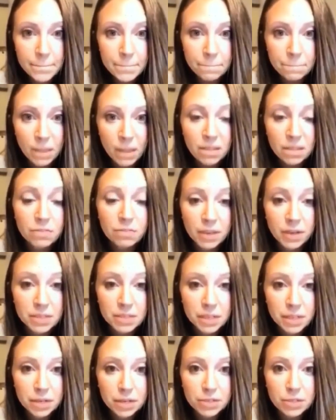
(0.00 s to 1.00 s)
The
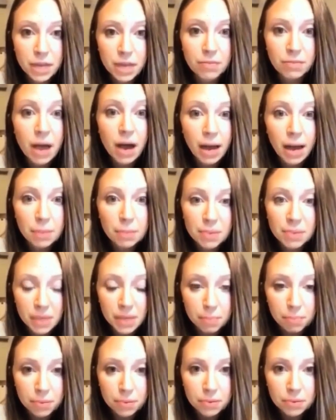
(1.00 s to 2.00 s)
ventilators have high
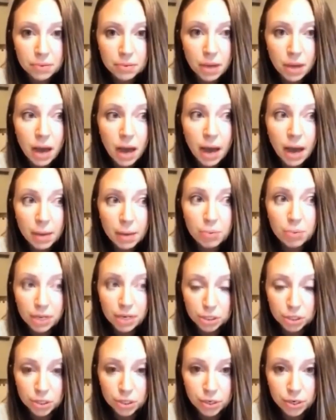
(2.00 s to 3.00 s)
PEEP, high
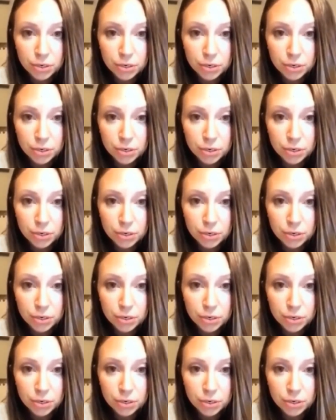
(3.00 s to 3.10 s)
pressure,